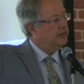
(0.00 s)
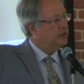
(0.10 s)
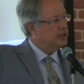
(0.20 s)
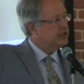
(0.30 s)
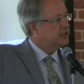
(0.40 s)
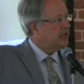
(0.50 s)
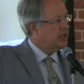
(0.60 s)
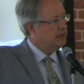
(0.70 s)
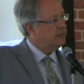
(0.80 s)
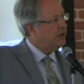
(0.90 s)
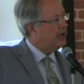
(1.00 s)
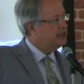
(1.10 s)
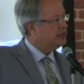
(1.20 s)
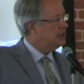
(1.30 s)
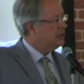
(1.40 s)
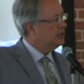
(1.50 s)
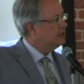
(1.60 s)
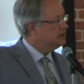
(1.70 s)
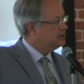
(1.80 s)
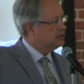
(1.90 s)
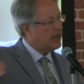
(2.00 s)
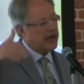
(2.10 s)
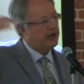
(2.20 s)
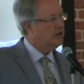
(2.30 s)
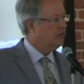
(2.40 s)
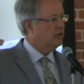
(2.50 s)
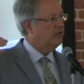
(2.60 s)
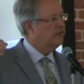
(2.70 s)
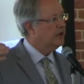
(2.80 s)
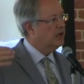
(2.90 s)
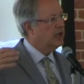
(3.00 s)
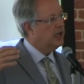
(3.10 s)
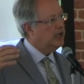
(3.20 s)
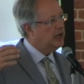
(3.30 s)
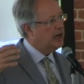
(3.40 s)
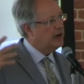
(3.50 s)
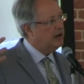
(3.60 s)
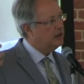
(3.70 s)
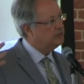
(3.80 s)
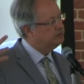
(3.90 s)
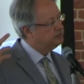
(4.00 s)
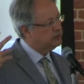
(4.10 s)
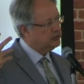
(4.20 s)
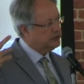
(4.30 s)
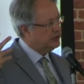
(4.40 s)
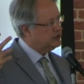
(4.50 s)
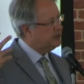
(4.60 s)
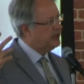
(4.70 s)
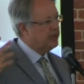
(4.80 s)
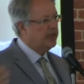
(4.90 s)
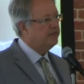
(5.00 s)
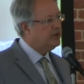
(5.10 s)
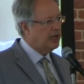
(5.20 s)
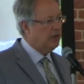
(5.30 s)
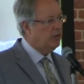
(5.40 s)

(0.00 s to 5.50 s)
Real estate pricing is out of the roof, and our, so to speak, everyday